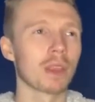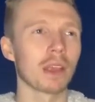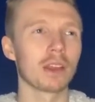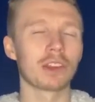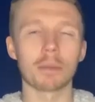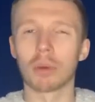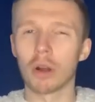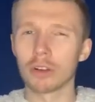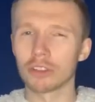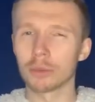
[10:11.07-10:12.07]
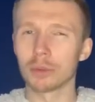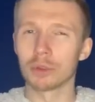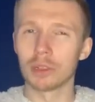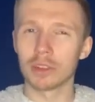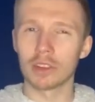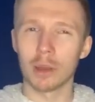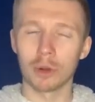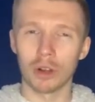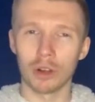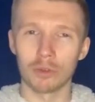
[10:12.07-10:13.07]
is that partnership between Sam
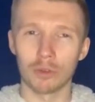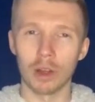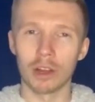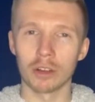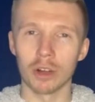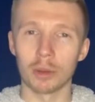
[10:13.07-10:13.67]
Kerr and Fran Kirby.